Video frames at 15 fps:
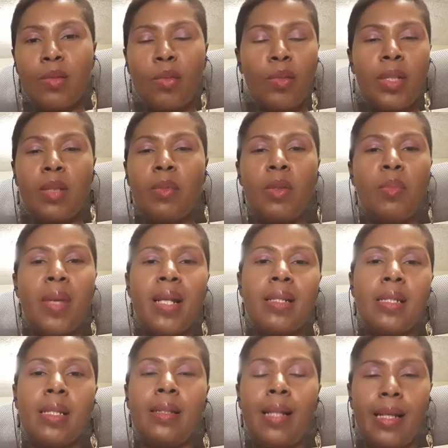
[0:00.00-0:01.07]
We don't need to be
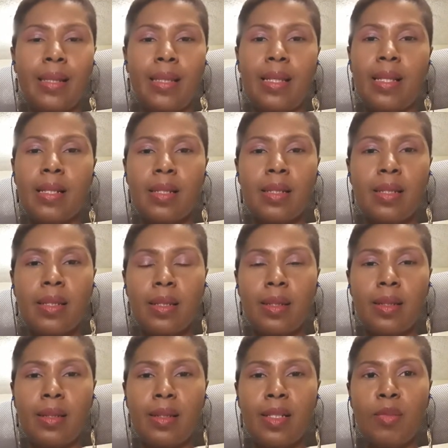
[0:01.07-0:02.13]
messy like this,
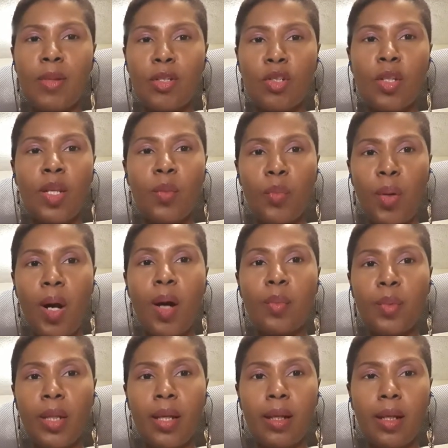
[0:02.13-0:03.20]
especially in
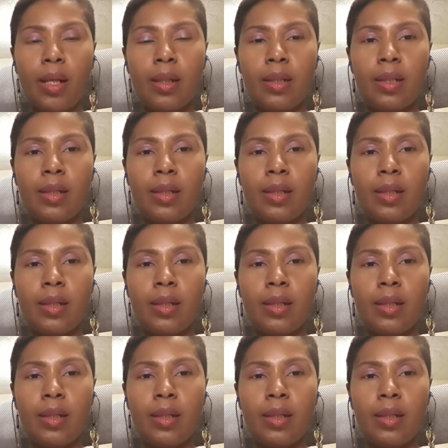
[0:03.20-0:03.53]
public,